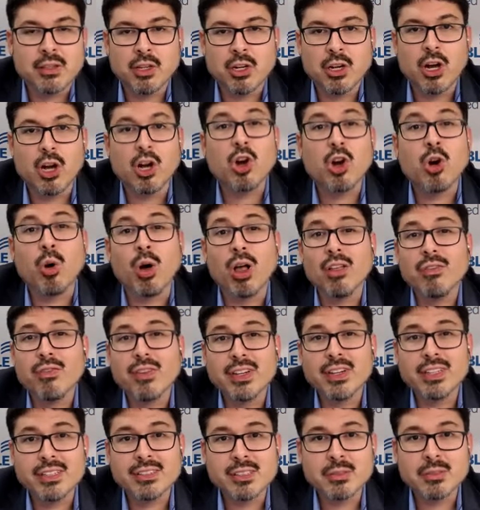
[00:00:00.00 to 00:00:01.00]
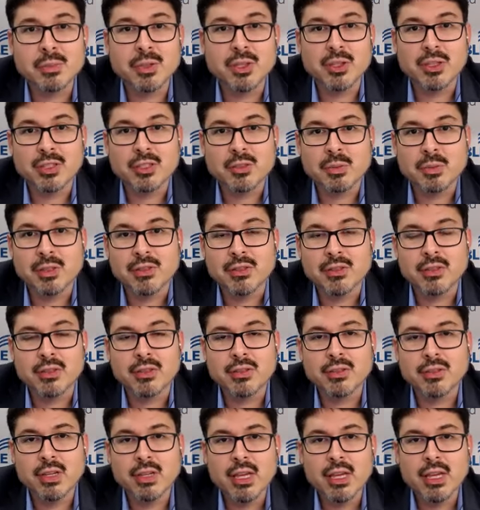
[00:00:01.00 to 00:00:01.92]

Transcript: They're called qualified disability expenses.